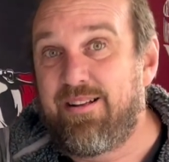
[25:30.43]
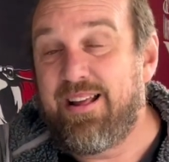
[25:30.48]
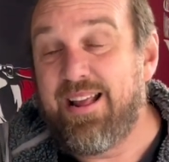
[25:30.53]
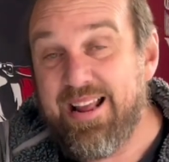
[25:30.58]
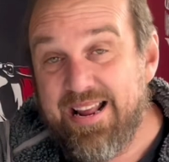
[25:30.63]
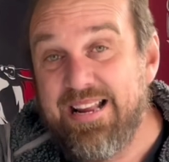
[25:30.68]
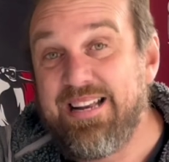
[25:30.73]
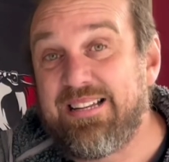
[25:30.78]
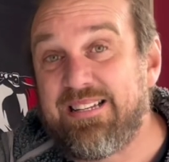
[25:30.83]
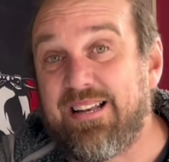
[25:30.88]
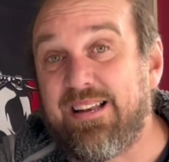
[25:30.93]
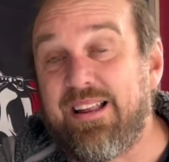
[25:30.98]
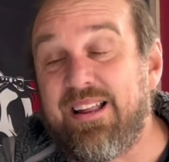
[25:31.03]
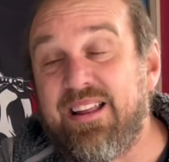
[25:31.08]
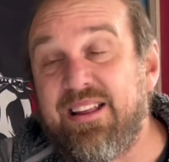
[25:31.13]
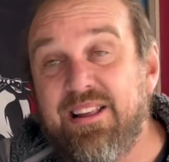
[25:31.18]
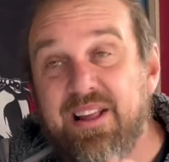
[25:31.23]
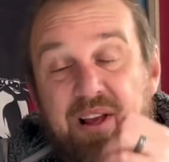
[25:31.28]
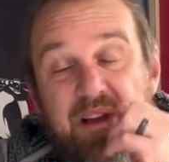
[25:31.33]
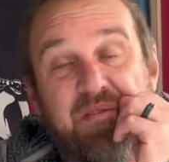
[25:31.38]

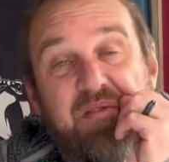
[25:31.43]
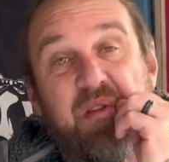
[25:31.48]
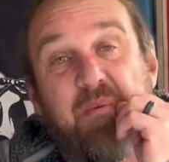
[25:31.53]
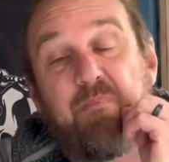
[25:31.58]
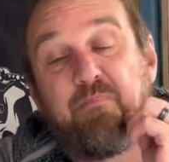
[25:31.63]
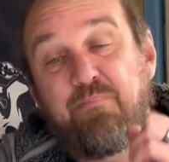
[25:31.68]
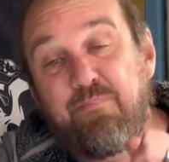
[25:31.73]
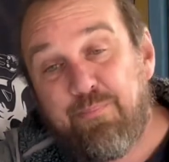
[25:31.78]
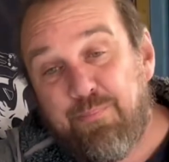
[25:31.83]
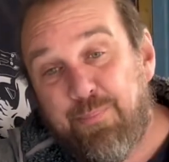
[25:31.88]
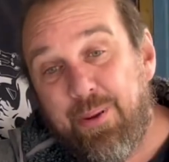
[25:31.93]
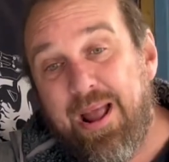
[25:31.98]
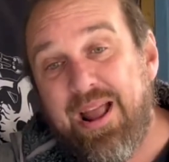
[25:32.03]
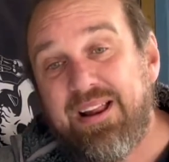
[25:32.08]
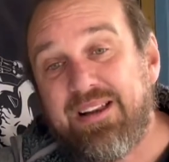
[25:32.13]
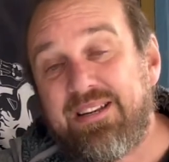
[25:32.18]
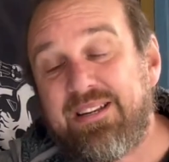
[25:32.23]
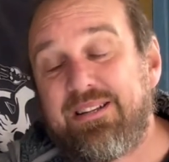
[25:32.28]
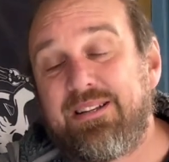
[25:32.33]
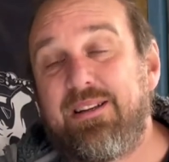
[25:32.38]
easily the
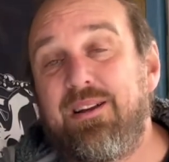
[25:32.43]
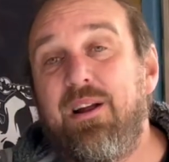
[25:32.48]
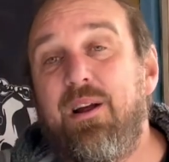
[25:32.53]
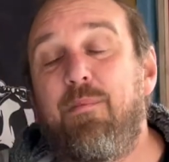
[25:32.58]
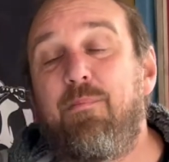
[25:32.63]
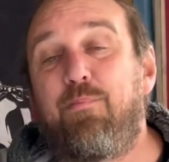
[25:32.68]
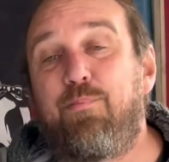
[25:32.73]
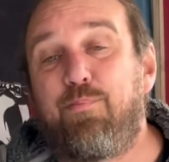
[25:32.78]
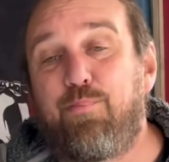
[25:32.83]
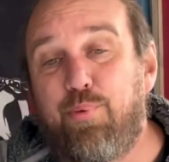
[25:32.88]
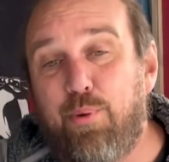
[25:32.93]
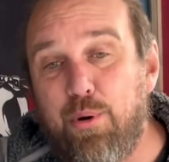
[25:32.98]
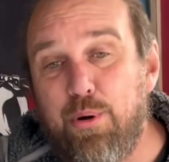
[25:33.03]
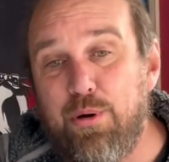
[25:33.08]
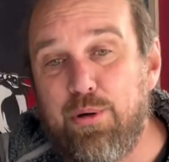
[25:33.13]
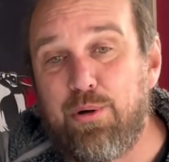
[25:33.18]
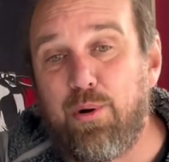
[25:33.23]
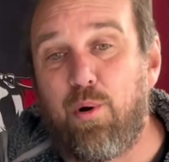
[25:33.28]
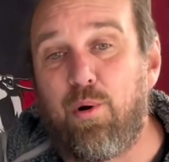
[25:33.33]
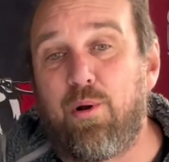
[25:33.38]
best
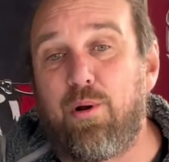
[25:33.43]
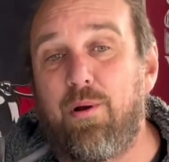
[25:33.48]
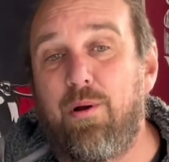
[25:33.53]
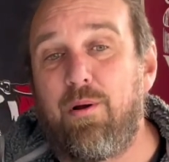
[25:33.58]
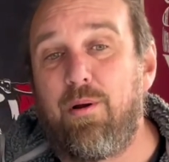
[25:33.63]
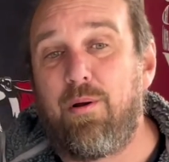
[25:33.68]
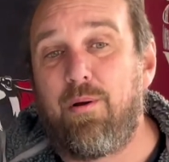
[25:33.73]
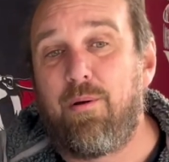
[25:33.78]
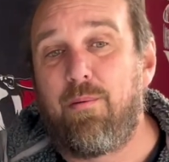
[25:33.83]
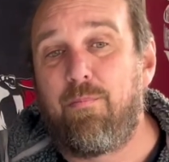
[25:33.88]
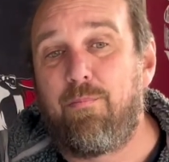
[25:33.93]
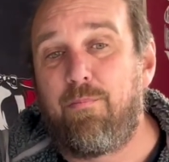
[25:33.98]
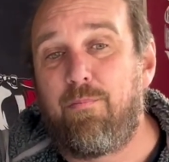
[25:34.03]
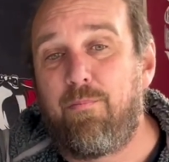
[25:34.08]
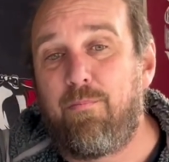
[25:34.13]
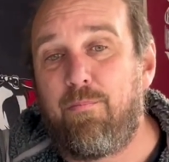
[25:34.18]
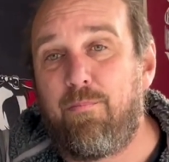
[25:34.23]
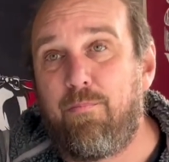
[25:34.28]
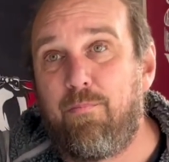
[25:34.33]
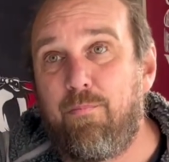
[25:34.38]
Brewdog
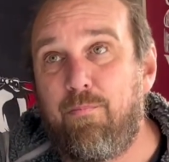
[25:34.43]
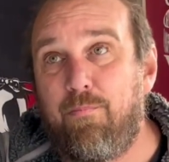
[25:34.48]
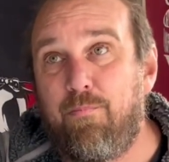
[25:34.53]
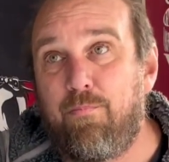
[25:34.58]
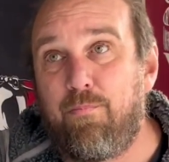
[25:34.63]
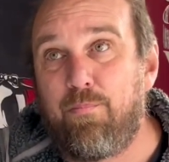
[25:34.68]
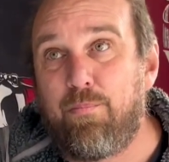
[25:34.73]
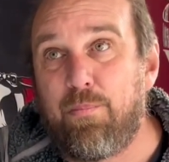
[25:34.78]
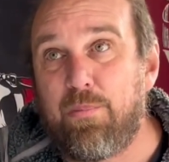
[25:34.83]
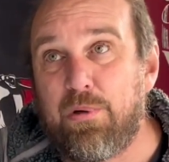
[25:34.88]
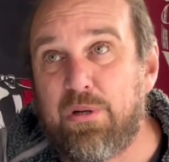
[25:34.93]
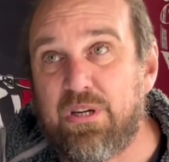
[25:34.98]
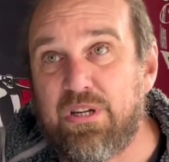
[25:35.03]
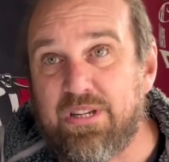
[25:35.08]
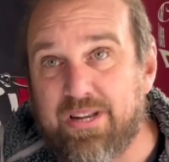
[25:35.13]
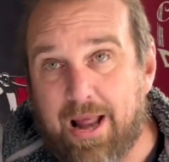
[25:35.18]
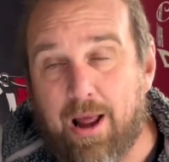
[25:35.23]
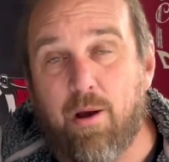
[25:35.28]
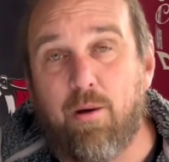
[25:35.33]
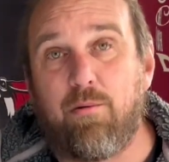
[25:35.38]

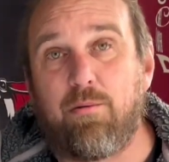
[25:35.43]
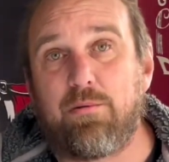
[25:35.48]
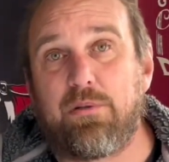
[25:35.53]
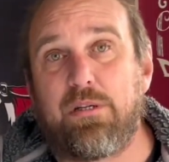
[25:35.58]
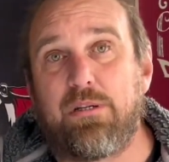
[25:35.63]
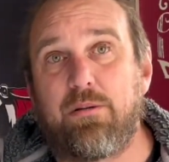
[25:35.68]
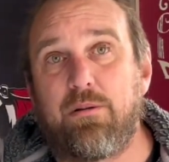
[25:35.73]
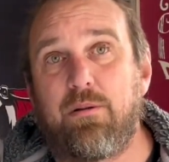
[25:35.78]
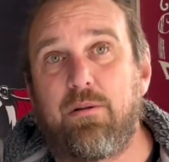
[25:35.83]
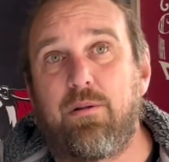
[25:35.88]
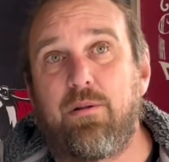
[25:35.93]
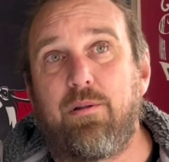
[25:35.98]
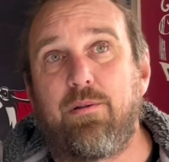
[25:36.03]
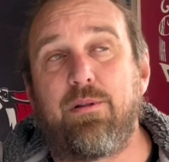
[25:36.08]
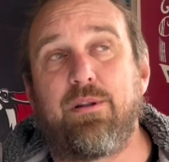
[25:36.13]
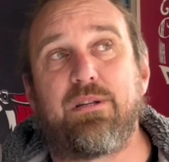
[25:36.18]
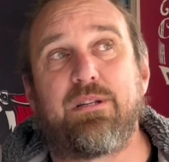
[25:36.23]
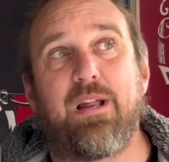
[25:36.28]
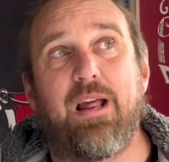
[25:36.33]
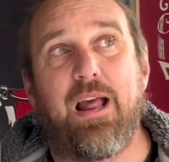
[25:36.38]
stout
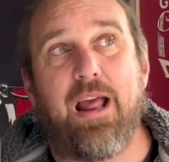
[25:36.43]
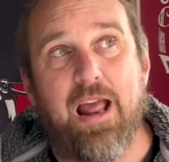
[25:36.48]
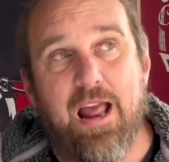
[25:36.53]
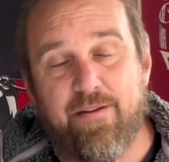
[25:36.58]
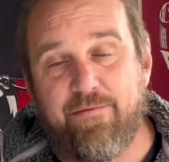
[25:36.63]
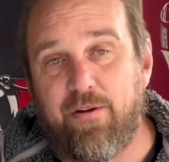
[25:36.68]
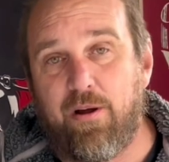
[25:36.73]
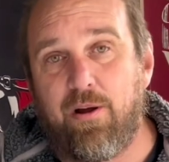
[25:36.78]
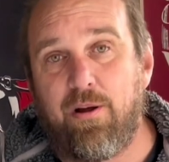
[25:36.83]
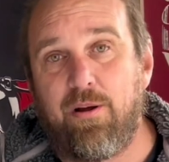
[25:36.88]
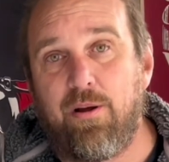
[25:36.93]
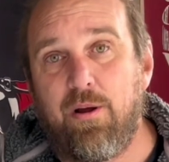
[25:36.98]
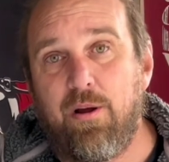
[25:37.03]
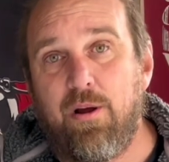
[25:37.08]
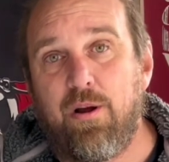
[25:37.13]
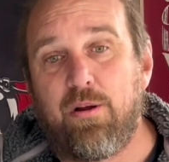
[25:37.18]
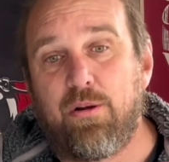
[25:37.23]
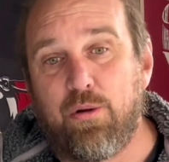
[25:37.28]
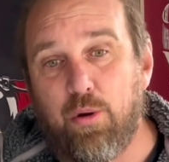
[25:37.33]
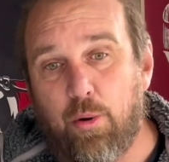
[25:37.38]
that's ever
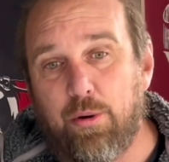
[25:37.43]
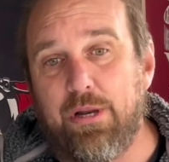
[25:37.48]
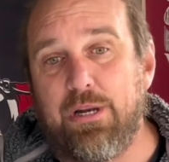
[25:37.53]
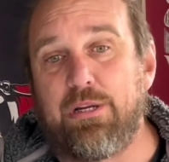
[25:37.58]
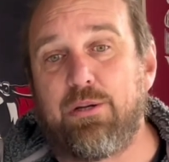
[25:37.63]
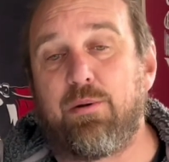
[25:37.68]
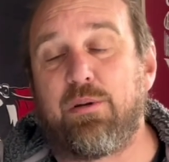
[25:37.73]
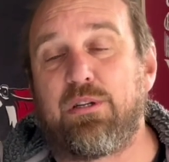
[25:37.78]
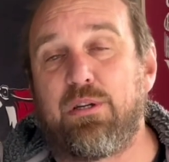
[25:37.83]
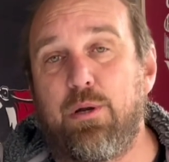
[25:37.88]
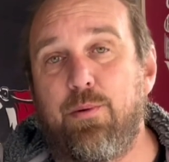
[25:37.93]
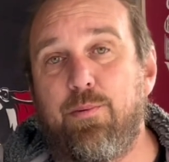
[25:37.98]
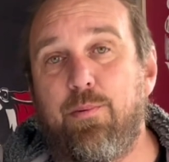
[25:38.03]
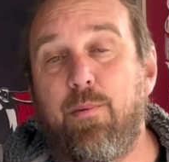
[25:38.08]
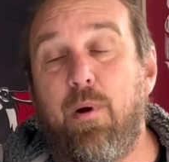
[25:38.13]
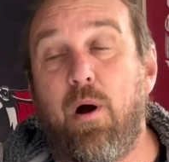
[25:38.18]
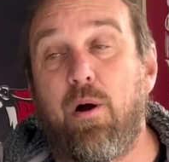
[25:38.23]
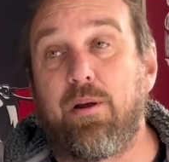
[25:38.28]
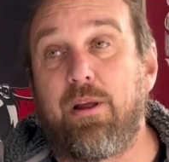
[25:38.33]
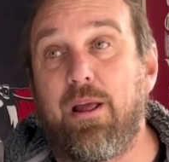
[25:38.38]
gone into a
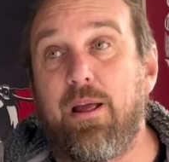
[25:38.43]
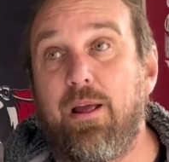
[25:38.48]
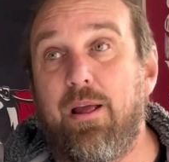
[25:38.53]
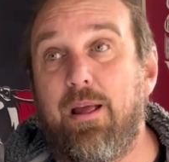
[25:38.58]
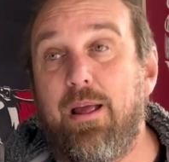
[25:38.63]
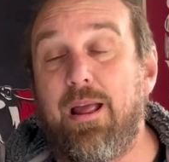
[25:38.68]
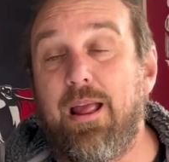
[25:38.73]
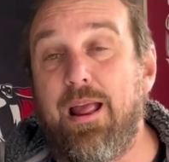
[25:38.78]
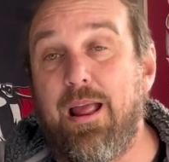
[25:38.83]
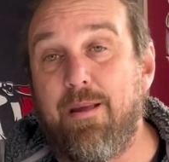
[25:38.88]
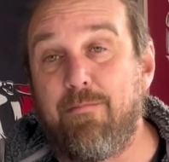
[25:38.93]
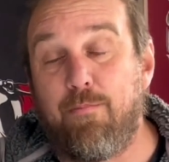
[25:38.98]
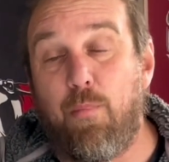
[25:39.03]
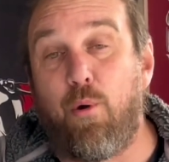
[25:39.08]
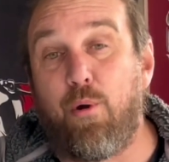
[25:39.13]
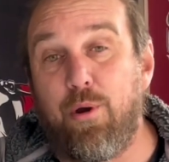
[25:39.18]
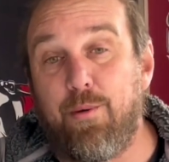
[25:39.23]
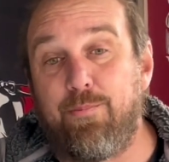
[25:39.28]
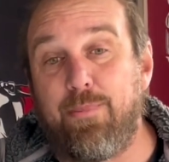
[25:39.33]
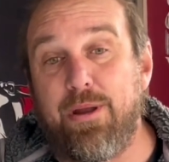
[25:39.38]
supermarket, in
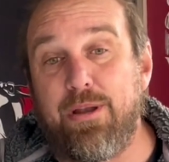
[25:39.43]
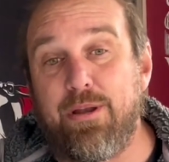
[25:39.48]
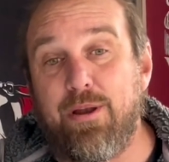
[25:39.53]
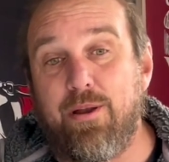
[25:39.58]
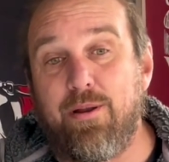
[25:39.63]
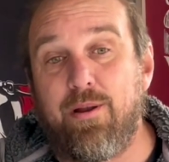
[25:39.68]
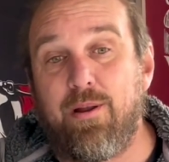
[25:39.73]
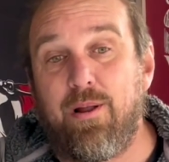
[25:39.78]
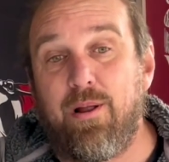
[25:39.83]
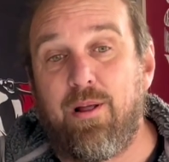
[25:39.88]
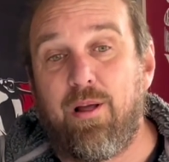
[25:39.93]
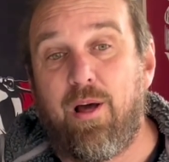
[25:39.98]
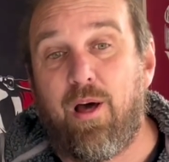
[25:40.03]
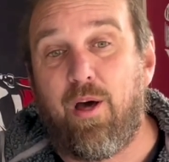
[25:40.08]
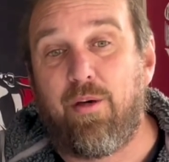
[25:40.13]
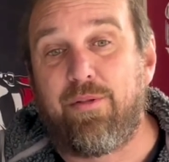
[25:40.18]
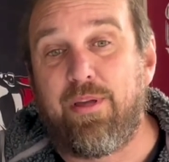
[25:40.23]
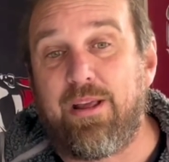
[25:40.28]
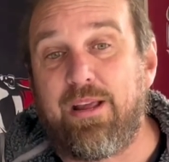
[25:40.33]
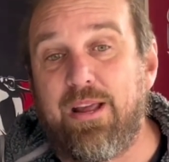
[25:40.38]
my opinion.
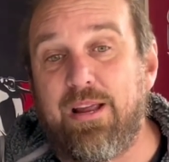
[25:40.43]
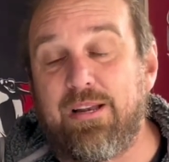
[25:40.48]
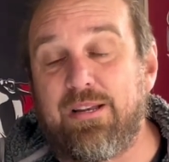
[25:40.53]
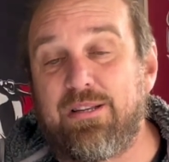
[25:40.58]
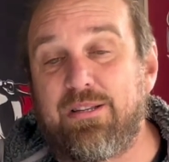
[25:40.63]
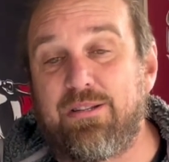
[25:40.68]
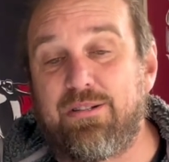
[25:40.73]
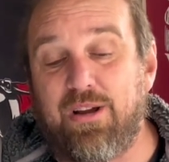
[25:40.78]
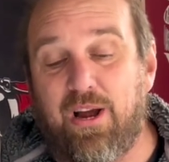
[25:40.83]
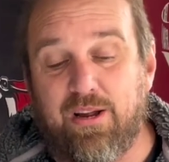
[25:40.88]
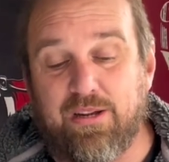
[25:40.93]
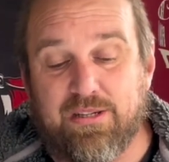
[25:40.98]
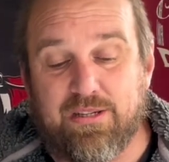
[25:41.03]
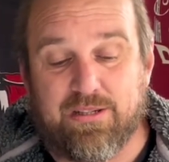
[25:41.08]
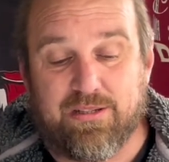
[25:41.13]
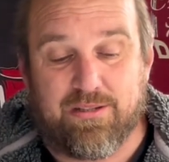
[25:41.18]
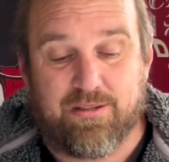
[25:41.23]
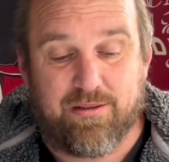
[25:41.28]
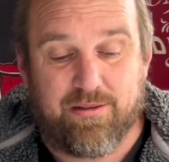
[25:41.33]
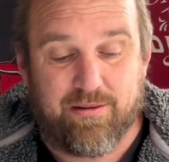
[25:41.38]
I think it's
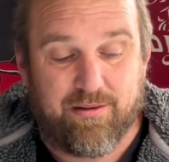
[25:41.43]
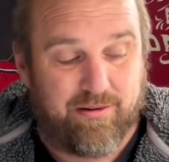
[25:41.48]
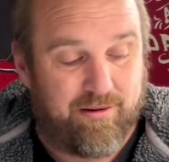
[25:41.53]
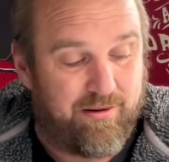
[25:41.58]
just